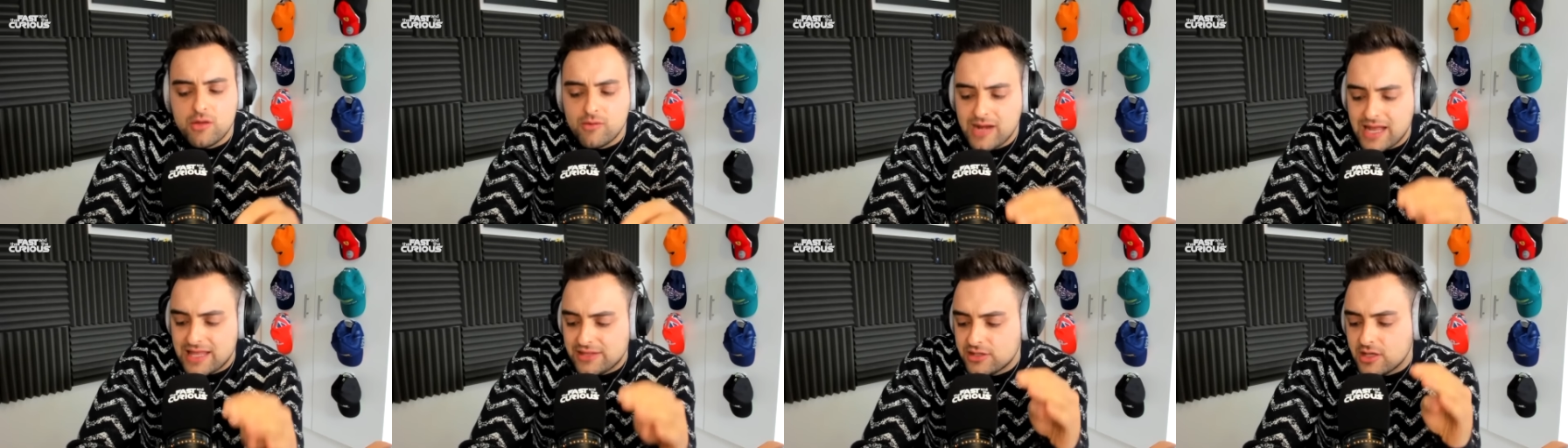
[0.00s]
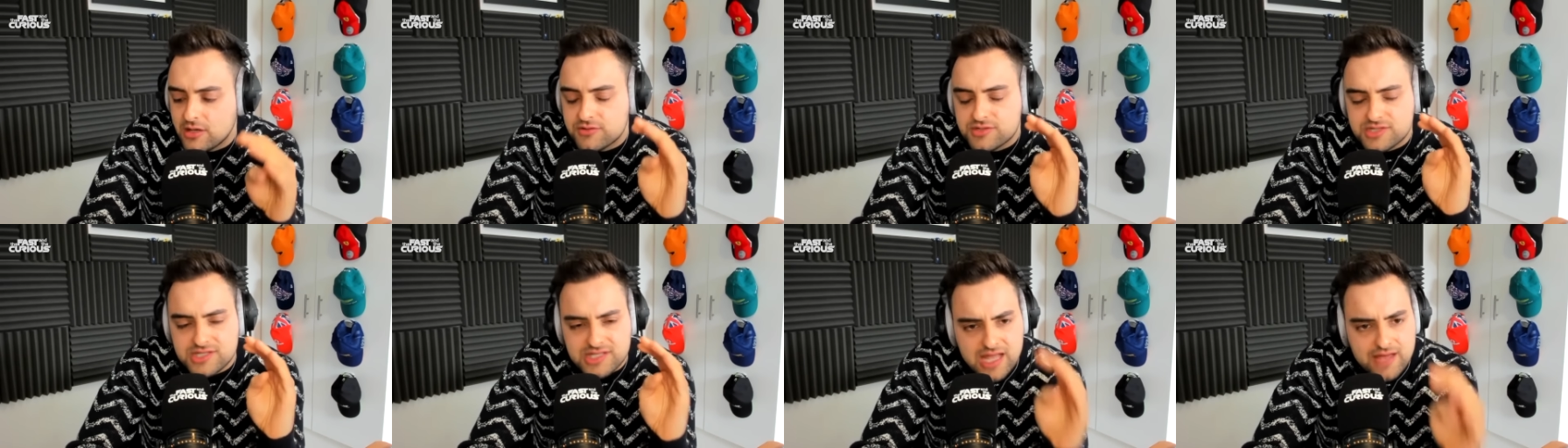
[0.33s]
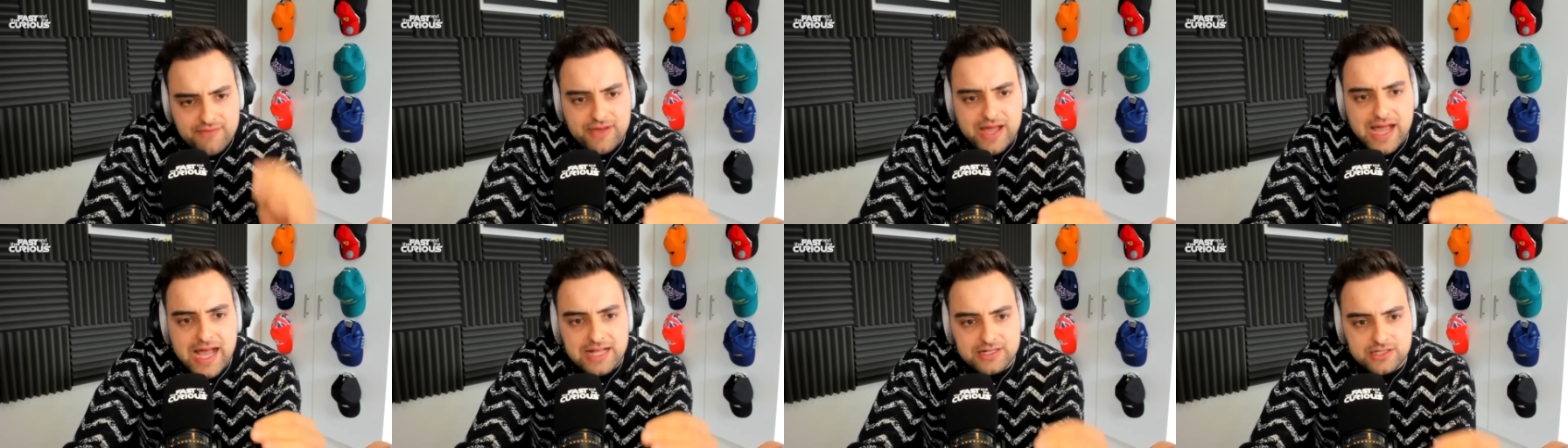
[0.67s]
Lando's
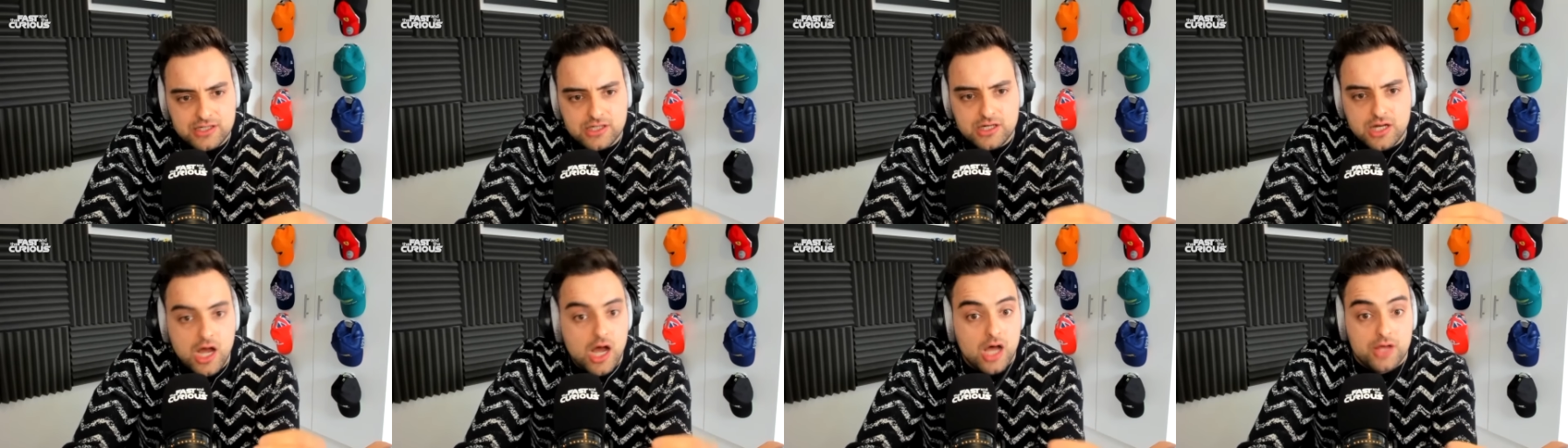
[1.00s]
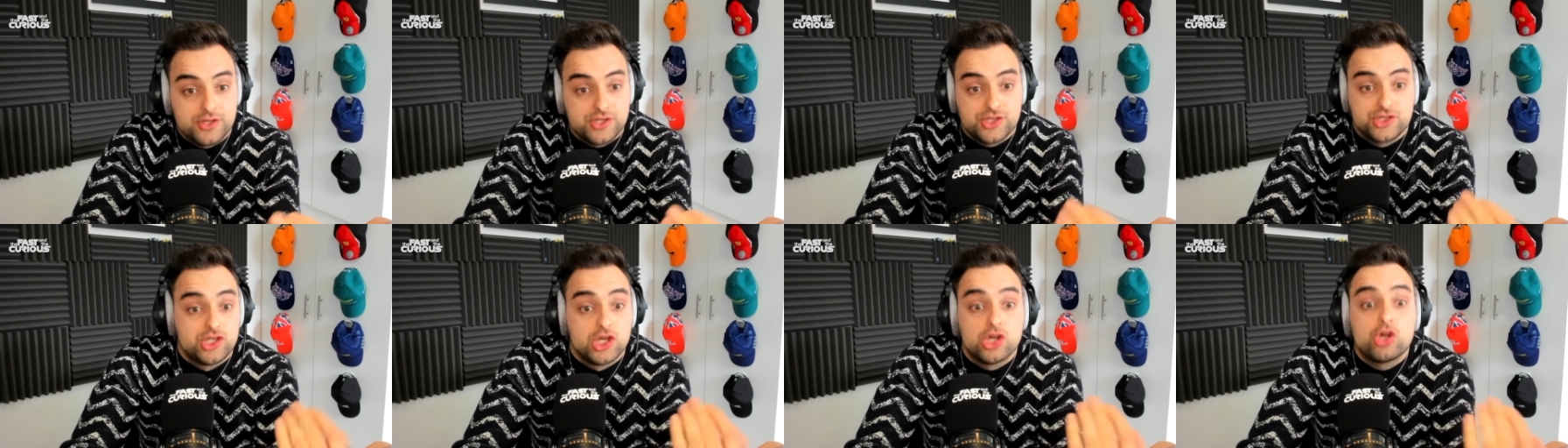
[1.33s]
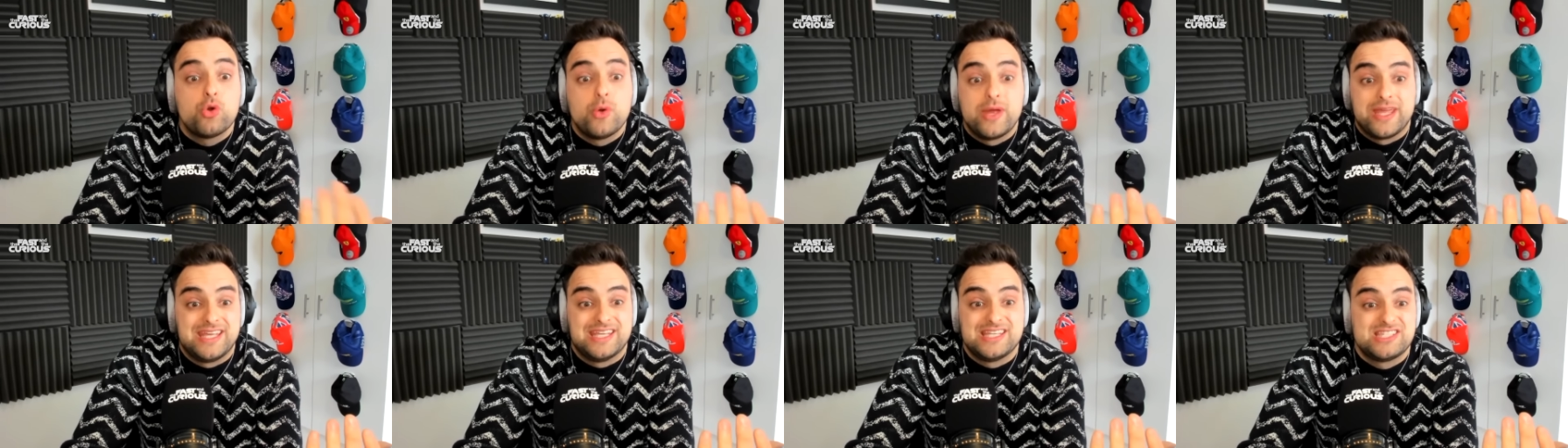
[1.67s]
never had a car that's the
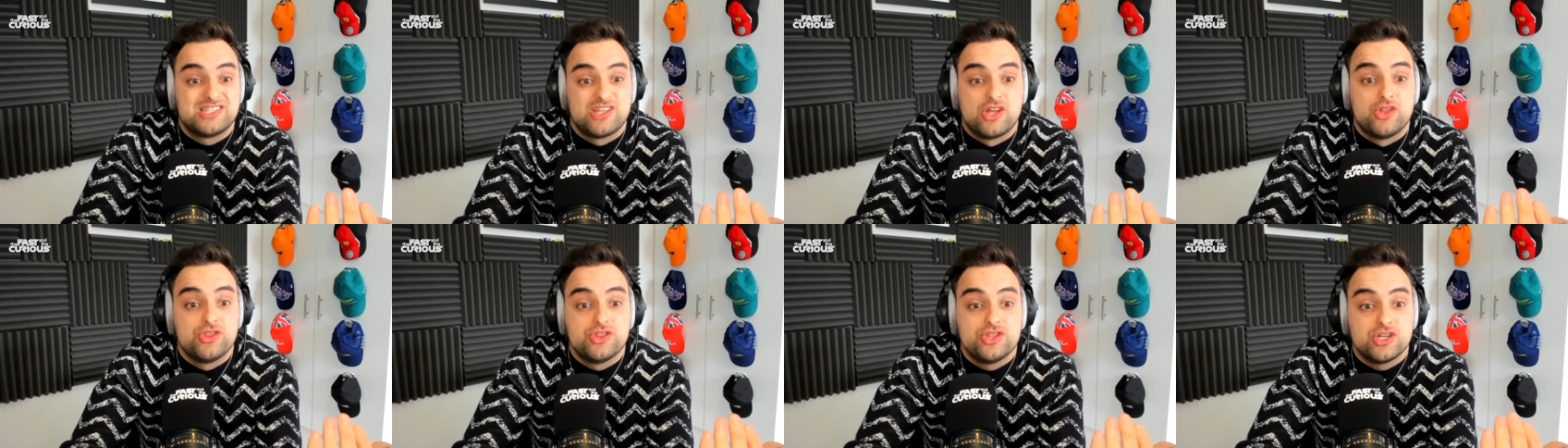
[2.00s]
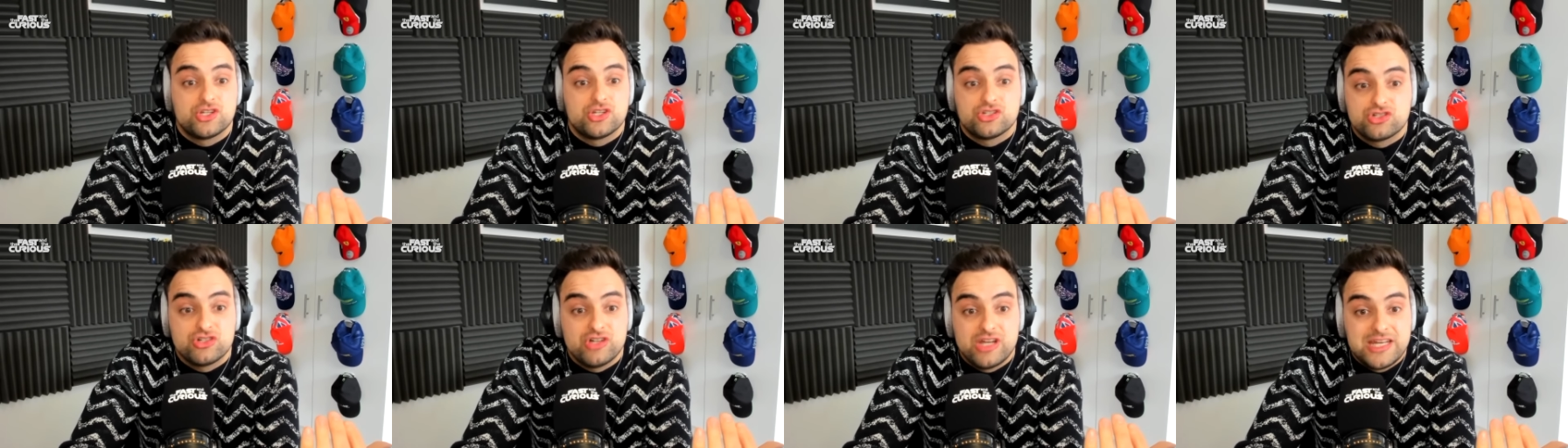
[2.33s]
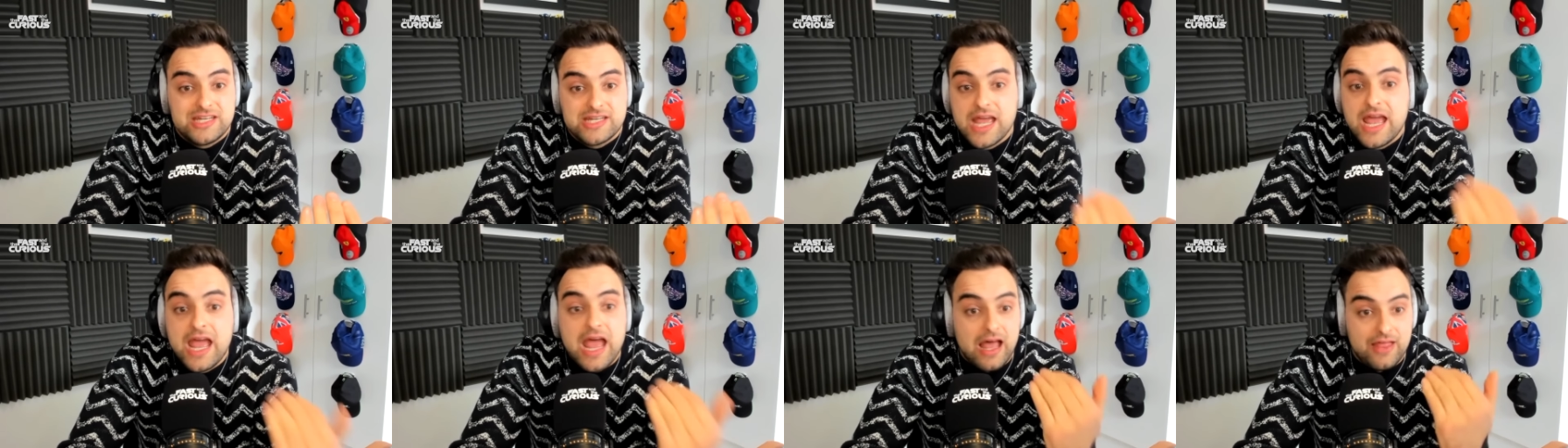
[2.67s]
quickest on the grid,